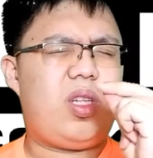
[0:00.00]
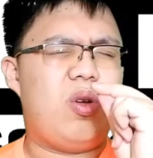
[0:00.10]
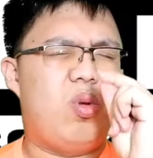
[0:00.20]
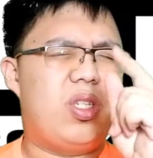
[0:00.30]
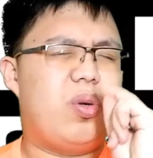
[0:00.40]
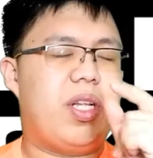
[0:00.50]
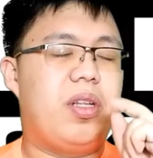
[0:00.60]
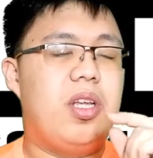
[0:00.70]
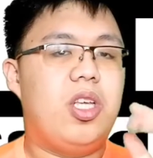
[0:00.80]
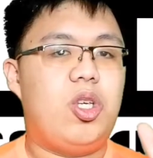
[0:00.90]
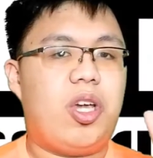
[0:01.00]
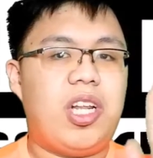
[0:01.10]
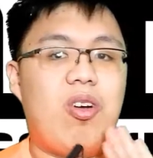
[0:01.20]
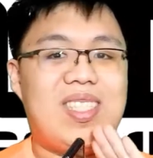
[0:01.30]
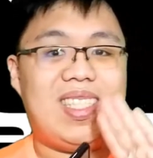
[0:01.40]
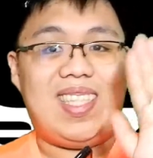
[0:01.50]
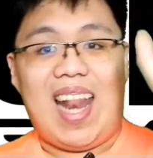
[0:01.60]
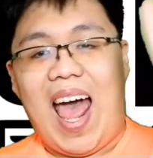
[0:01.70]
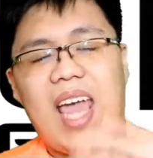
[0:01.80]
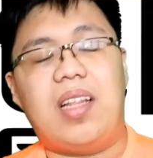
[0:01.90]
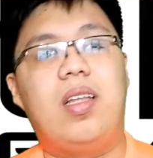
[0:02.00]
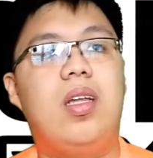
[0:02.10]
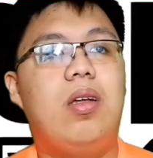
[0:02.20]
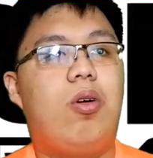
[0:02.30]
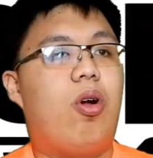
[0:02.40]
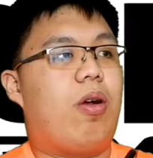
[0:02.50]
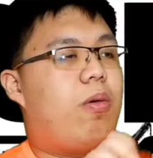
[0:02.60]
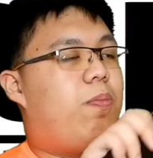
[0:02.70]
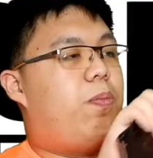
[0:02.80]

what's the word? You can now slide or